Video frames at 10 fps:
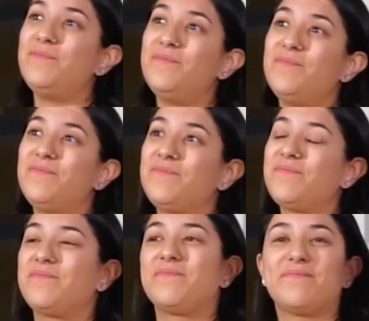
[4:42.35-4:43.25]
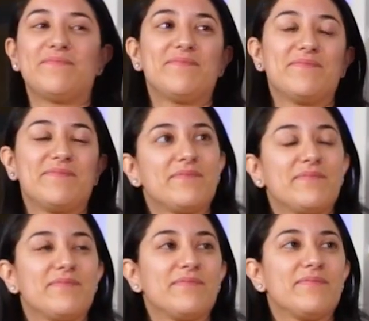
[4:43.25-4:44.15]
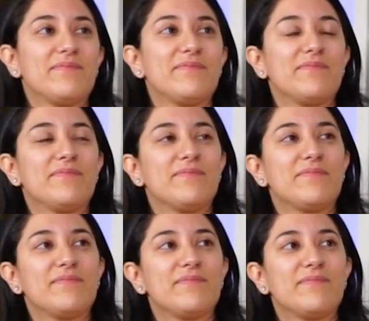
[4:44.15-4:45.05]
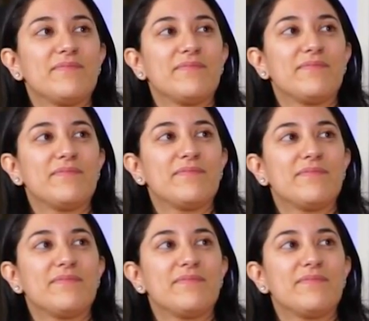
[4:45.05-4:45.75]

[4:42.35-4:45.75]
No words are spoken by the person on screen.